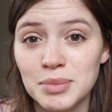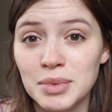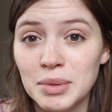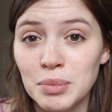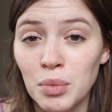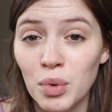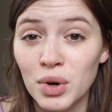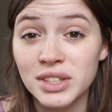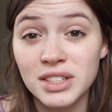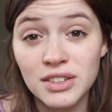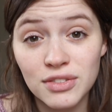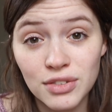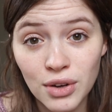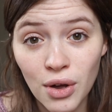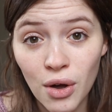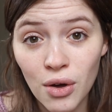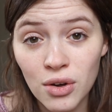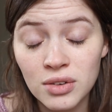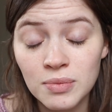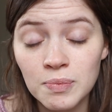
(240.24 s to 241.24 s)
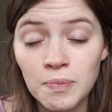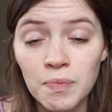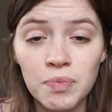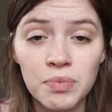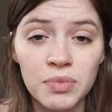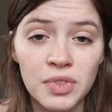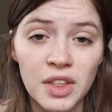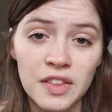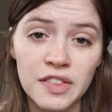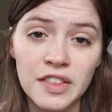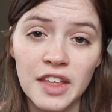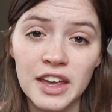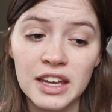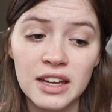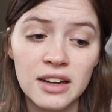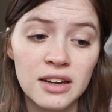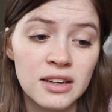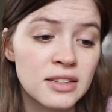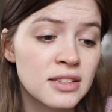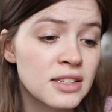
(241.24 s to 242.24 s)
be more difficult than
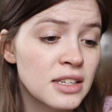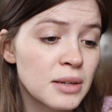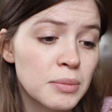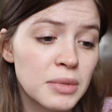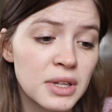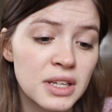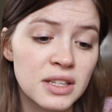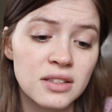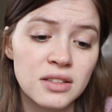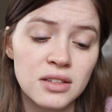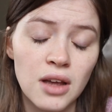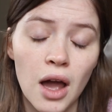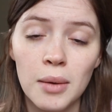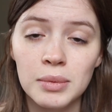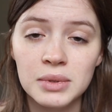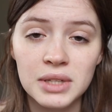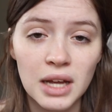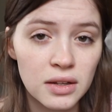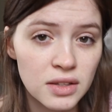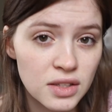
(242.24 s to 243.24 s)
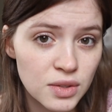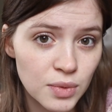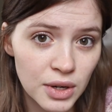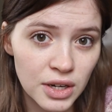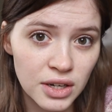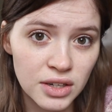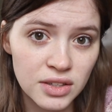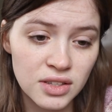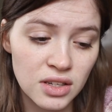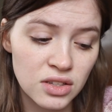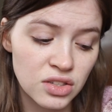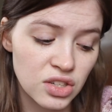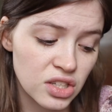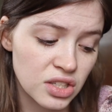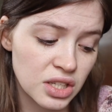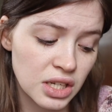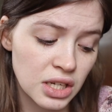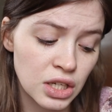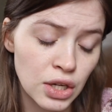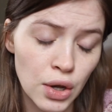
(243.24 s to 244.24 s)
a seamless top-down sweater such
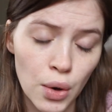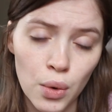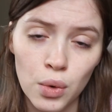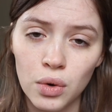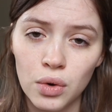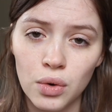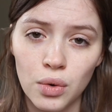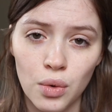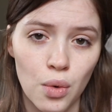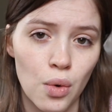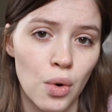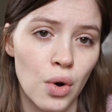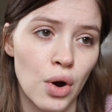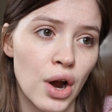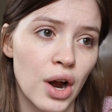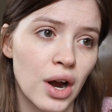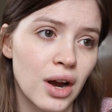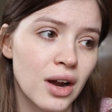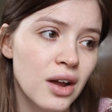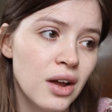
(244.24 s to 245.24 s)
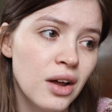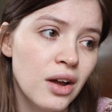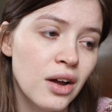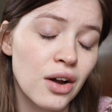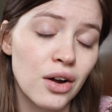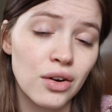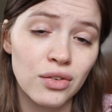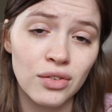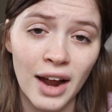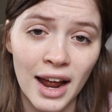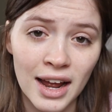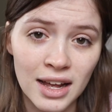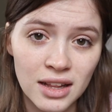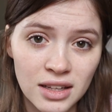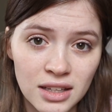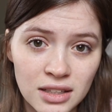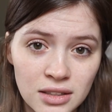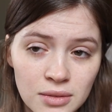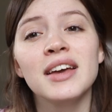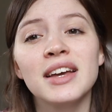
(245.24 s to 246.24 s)
as a yoke or a
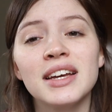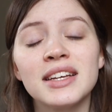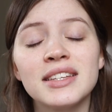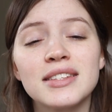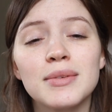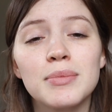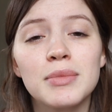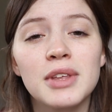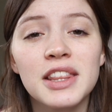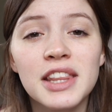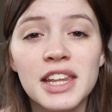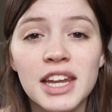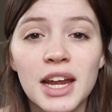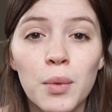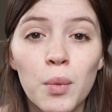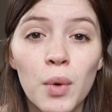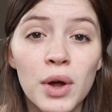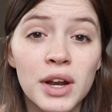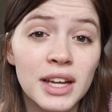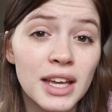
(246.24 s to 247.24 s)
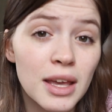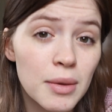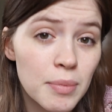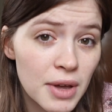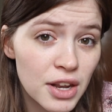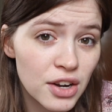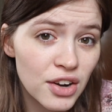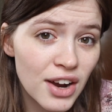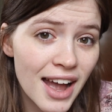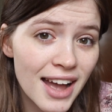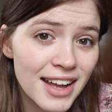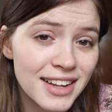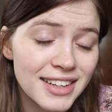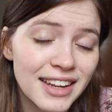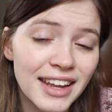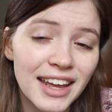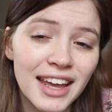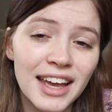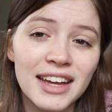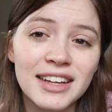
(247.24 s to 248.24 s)
raglan. It's something that I want to get better at,
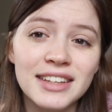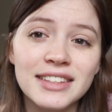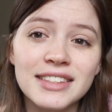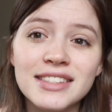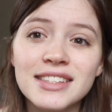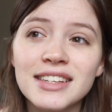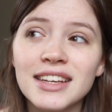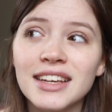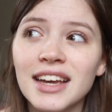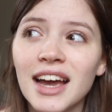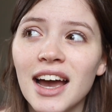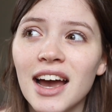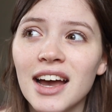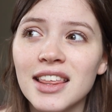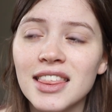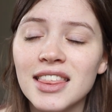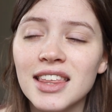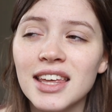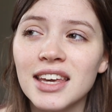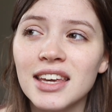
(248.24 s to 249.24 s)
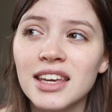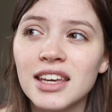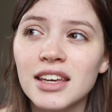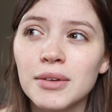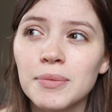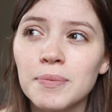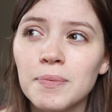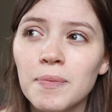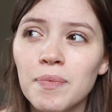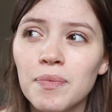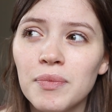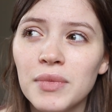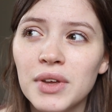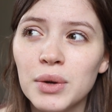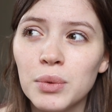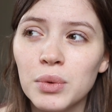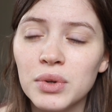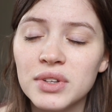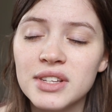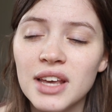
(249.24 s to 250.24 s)
and I think
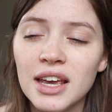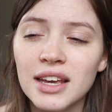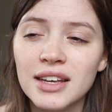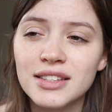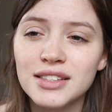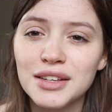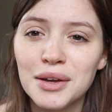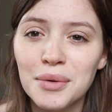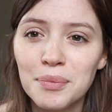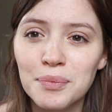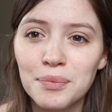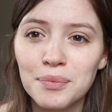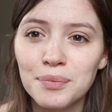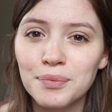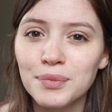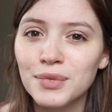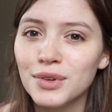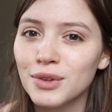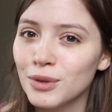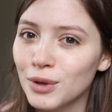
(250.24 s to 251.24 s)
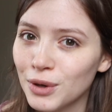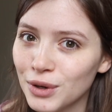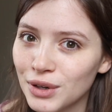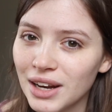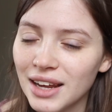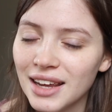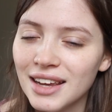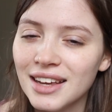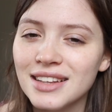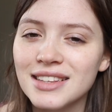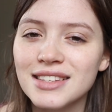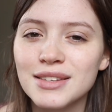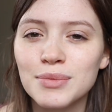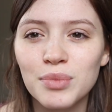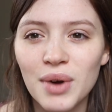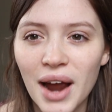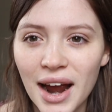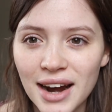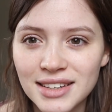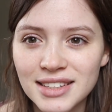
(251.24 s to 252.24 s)
it will take some learning and some
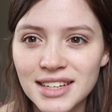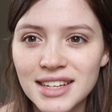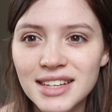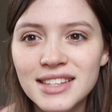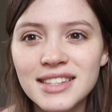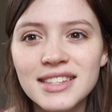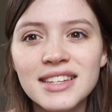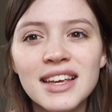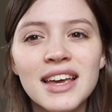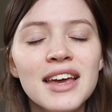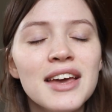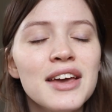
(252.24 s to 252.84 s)
practice,